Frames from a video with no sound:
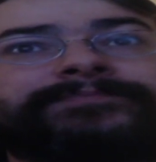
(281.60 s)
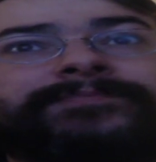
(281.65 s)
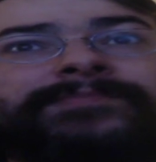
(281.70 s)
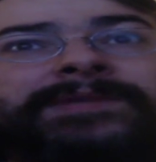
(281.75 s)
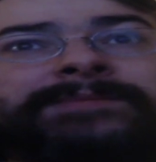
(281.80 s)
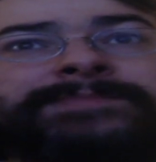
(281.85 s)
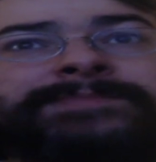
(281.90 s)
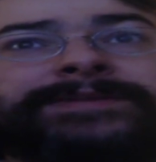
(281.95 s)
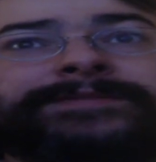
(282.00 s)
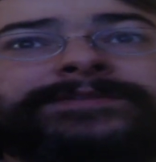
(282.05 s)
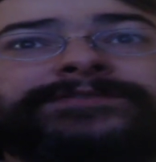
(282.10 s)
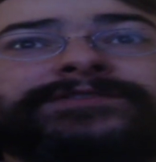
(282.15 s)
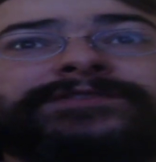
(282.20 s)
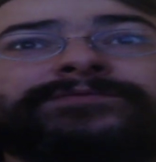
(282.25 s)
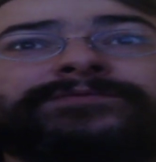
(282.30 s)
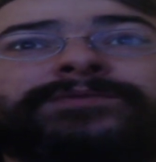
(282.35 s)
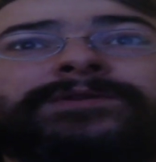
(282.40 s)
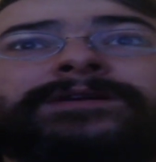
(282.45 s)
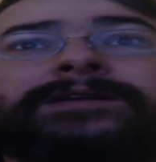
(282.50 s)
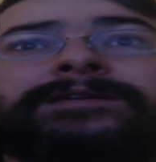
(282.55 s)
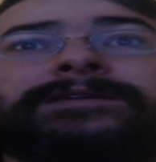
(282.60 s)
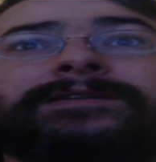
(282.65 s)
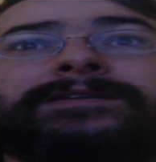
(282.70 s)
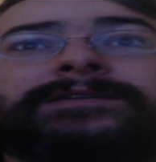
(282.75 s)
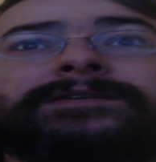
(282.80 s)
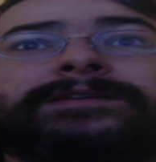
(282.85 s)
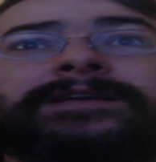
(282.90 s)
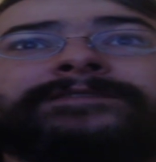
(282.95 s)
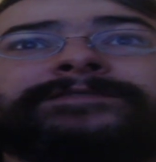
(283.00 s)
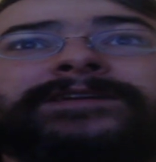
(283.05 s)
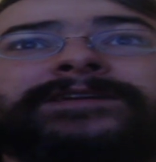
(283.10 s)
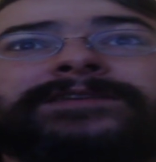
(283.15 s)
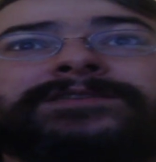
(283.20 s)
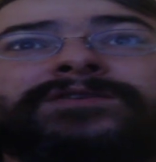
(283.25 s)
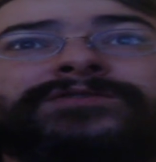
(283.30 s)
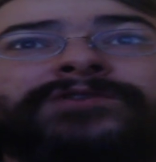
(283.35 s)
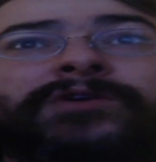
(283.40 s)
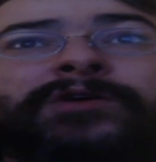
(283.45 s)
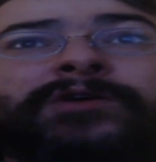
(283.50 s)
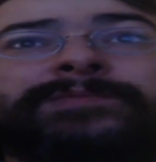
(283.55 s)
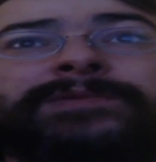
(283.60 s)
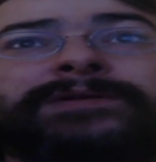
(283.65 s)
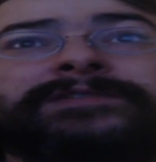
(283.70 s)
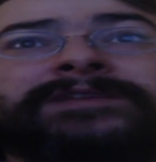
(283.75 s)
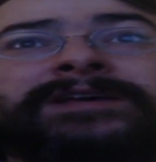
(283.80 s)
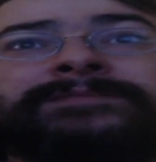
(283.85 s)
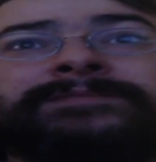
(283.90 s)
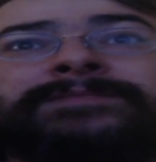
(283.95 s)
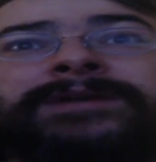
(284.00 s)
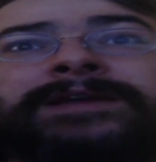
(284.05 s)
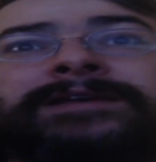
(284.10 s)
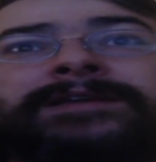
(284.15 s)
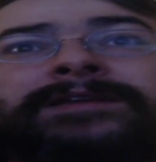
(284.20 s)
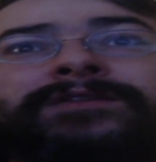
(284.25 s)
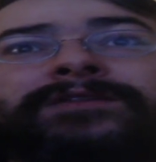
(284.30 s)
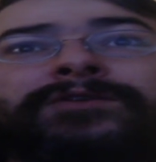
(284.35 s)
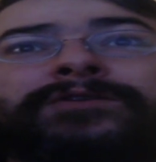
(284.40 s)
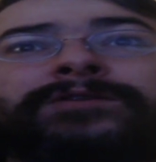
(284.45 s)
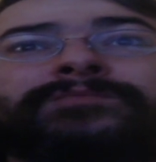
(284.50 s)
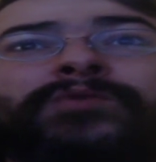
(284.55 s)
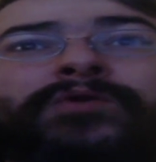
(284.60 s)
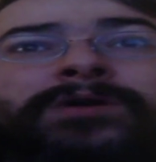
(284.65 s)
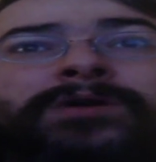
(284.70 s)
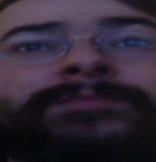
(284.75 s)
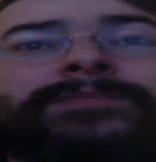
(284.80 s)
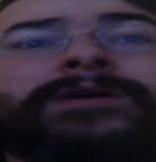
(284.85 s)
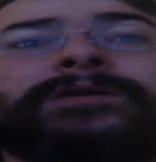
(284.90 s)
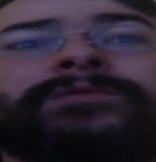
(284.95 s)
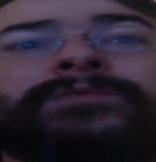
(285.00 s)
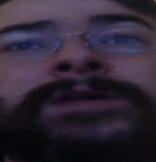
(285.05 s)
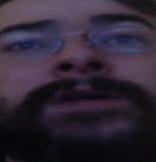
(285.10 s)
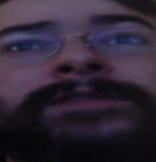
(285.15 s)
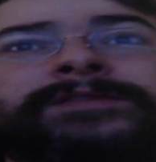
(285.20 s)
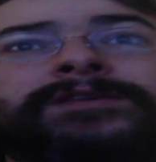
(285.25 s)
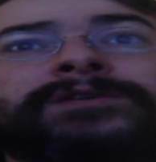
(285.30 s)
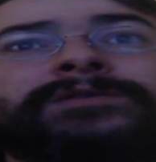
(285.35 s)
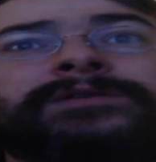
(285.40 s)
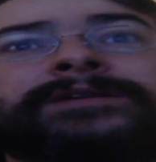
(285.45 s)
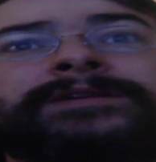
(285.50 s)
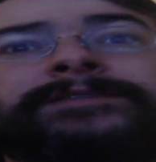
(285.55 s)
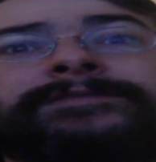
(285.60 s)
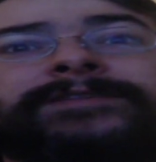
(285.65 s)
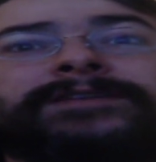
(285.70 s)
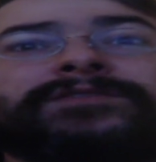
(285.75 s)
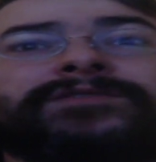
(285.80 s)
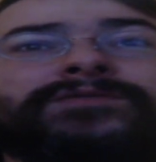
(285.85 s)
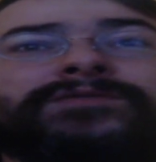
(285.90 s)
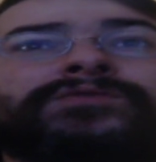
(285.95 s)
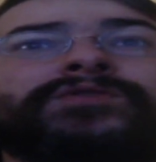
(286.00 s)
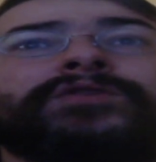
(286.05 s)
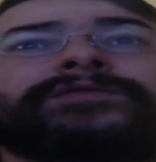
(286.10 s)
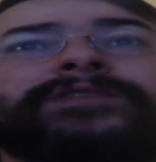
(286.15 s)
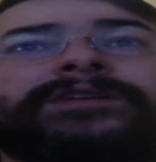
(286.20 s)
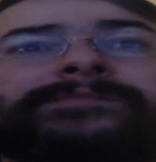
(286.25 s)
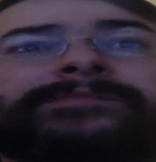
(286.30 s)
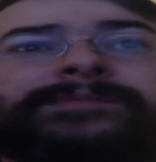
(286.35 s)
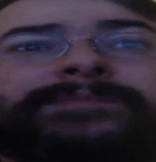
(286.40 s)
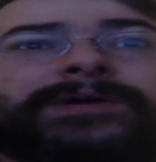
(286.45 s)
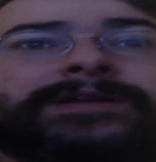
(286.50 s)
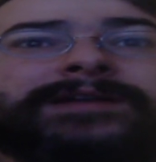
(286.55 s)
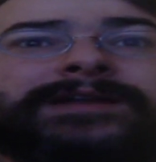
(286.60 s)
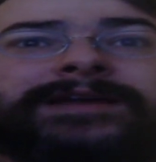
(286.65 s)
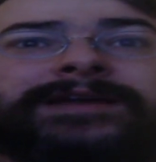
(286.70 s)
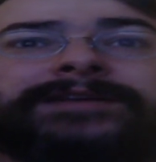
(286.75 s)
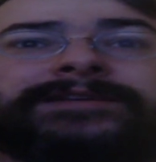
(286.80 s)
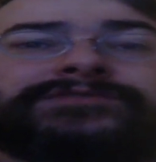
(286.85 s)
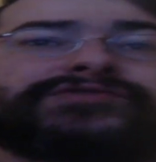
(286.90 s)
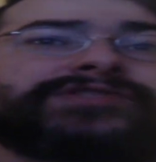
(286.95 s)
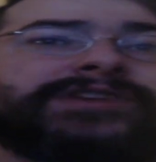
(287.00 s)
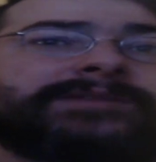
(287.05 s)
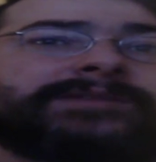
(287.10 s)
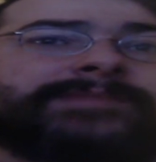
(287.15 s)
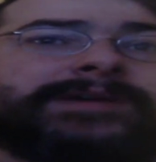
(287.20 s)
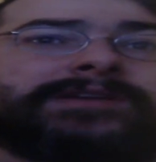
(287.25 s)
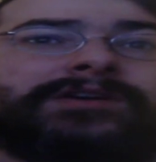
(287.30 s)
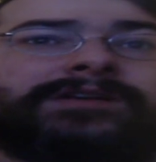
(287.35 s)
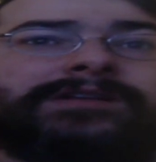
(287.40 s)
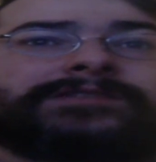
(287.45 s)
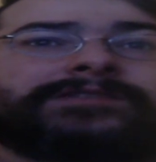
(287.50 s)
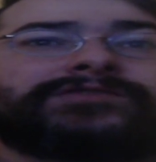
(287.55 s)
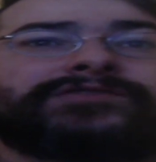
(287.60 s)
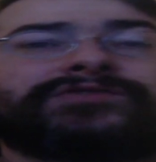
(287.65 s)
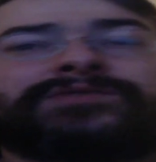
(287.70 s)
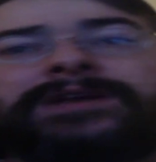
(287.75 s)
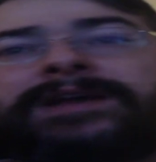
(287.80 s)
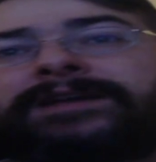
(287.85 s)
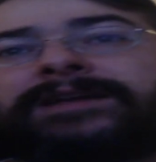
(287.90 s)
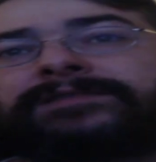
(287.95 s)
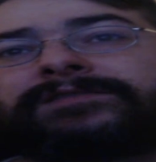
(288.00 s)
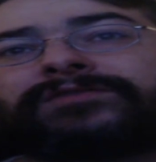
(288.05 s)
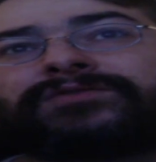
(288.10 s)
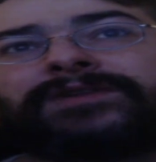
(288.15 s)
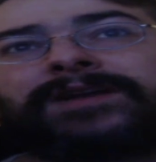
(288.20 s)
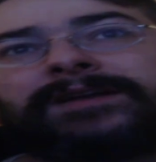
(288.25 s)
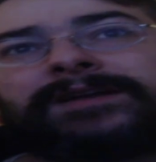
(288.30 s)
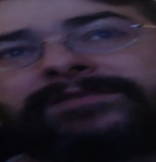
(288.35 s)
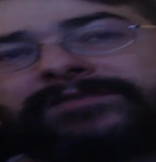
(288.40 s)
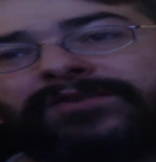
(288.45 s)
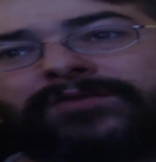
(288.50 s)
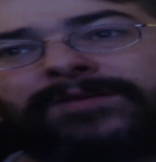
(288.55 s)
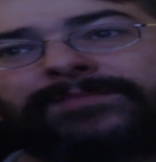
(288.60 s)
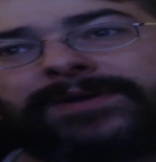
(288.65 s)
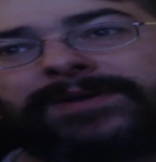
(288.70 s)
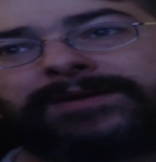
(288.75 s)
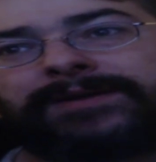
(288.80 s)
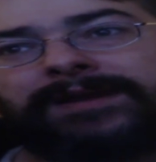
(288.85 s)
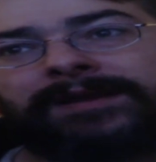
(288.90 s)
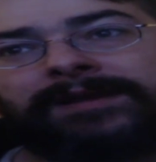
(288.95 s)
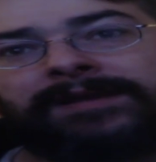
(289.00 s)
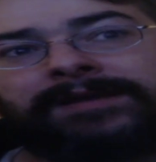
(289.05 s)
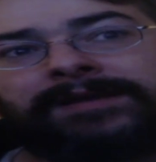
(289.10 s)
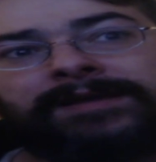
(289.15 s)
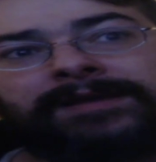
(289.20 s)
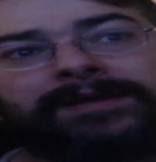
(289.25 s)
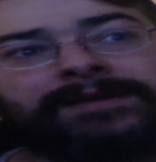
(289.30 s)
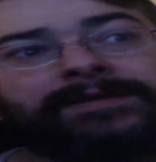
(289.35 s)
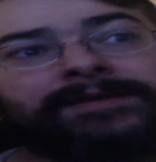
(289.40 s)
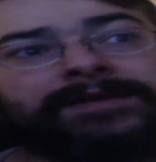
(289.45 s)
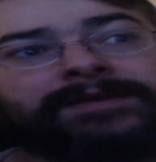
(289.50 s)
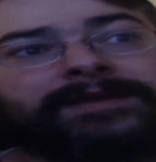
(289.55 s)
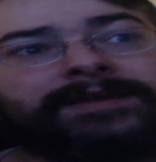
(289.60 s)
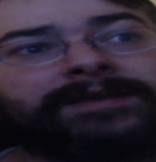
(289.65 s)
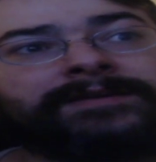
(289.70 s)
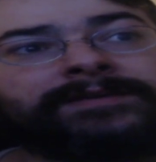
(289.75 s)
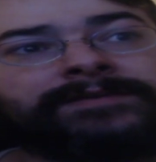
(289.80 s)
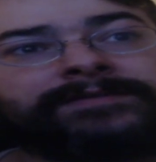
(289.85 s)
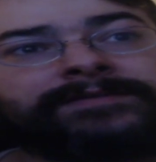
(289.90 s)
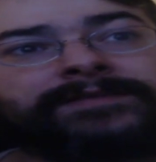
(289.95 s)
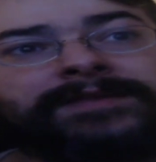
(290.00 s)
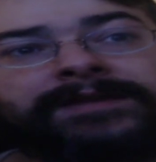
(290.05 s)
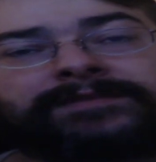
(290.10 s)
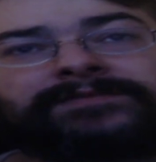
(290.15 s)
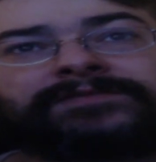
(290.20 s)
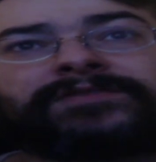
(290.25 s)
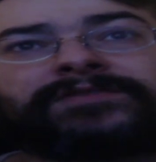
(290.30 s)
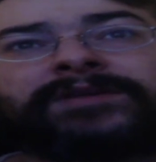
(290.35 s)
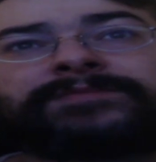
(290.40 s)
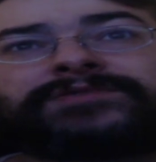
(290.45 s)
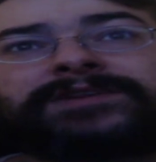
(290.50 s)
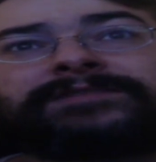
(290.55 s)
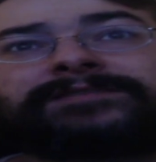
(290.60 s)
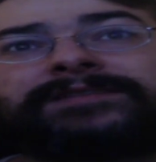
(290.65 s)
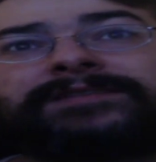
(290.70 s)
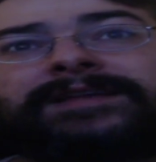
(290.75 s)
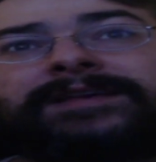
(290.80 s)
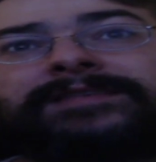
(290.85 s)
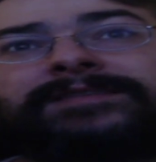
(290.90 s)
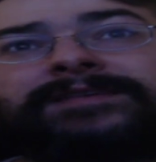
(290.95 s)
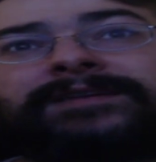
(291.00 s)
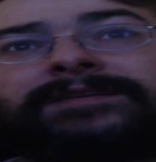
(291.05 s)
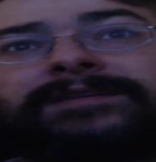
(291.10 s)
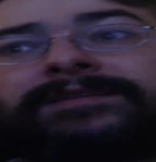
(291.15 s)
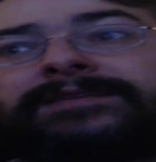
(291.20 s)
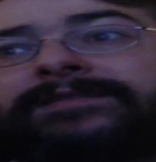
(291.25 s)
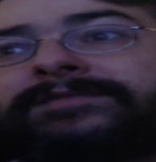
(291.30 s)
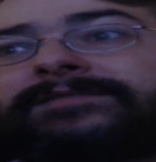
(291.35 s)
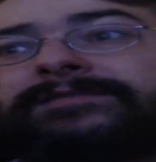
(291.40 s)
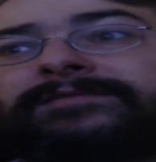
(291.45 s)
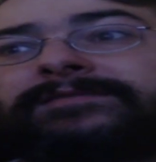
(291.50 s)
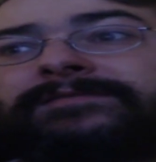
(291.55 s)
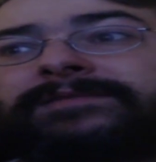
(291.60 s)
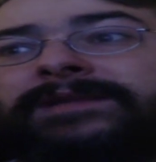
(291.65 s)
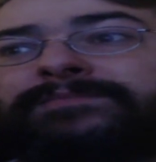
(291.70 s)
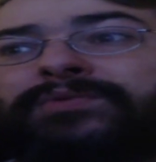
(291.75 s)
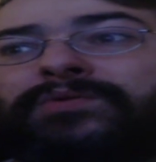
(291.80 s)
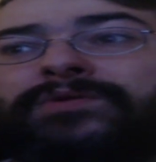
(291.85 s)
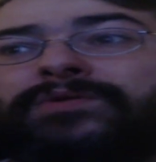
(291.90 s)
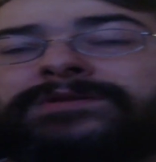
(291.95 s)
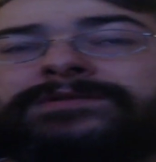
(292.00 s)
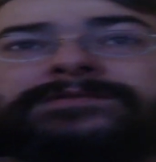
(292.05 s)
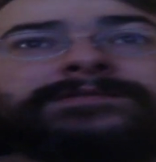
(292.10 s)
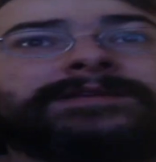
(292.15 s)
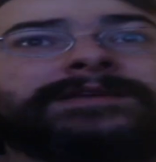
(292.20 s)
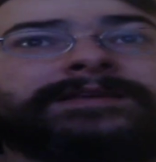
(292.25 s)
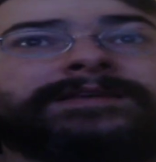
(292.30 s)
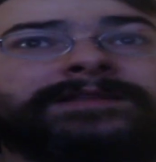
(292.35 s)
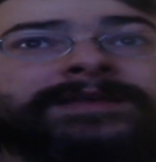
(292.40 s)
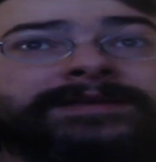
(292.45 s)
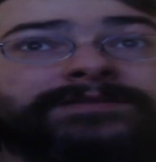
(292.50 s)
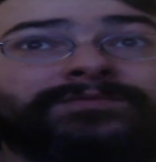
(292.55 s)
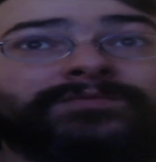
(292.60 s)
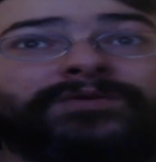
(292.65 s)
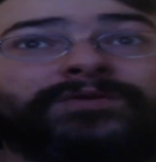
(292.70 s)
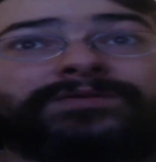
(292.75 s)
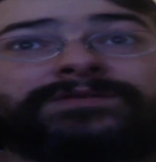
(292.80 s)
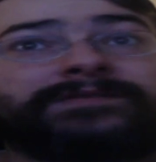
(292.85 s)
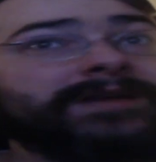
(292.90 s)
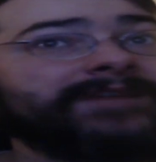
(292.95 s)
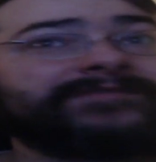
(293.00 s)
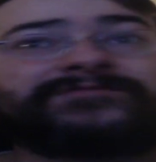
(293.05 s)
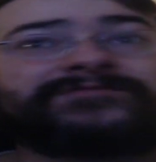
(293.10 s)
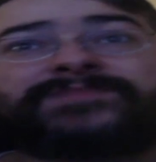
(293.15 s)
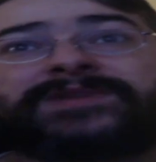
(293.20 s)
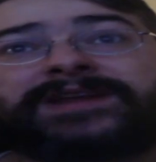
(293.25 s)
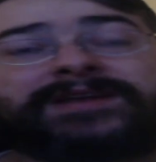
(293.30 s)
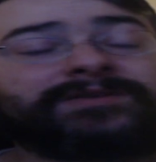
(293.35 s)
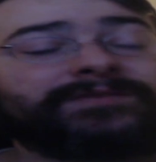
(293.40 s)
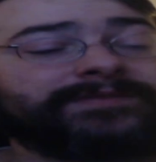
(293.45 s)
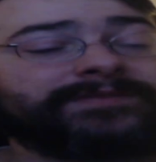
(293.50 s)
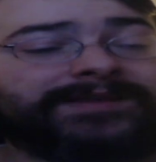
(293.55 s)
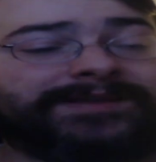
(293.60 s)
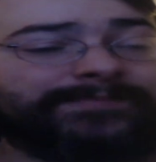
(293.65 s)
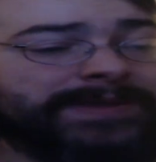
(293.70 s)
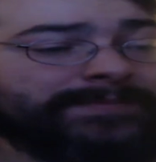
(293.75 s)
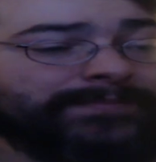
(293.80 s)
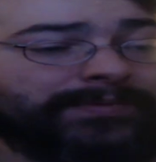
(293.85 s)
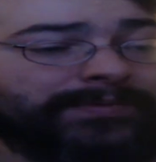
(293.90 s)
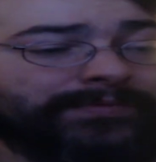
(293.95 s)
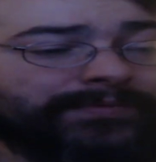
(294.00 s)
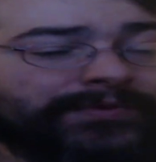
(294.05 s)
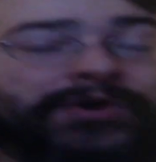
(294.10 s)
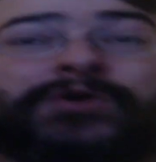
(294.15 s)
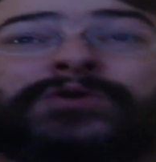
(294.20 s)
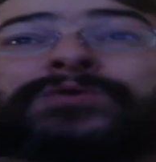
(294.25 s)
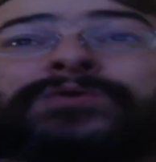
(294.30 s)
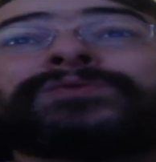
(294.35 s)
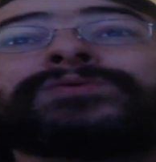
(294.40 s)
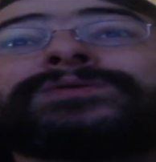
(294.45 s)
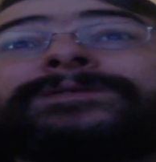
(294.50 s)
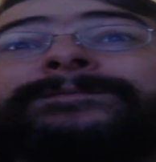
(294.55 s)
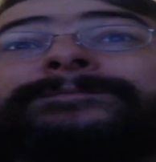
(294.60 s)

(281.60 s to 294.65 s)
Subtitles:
messages where if I don't know about something, I can learn more about it with you. And if I do know something about it, I can share my knowledge to you guys so you guys know about it. And subjects that I think is important, like the role of government. I don't think people know